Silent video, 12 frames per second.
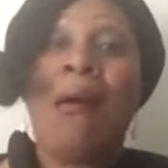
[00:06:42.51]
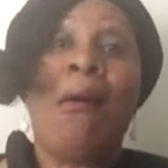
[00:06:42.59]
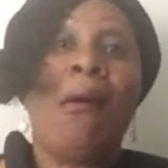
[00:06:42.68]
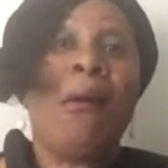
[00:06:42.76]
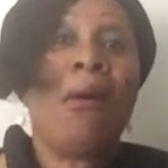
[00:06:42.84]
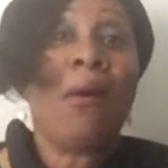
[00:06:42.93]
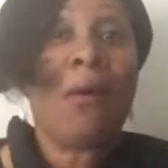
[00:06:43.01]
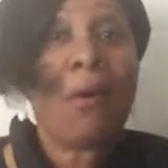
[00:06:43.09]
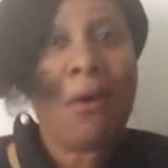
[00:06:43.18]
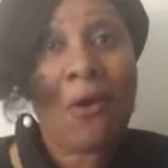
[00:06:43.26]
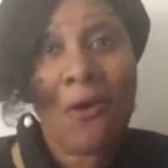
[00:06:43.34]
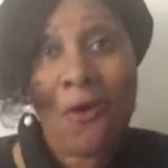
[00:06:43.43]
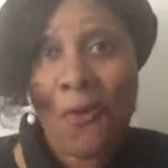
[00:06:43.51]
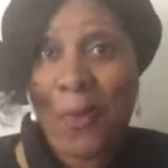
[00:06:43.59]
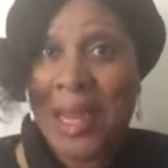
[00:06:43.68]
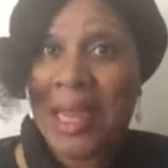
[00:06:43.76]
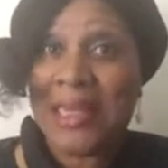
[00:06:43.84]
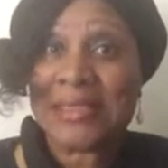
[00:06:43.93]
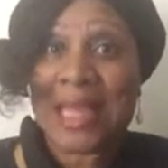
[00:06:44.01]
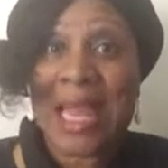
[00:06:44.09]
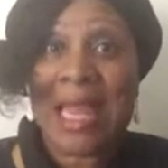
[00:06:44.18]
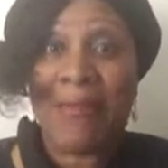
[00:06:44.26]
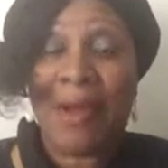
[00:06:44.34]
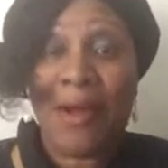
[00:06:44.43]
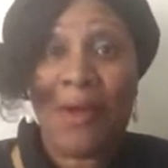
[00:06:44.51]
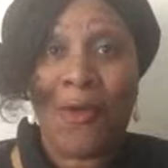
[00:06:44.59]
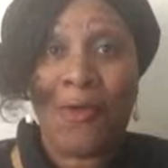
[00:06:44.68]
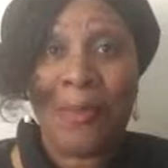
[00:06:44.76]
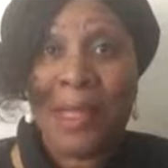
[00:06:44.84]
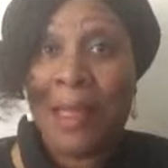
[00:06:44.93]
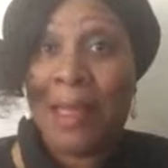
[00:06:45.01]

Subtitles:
always came home.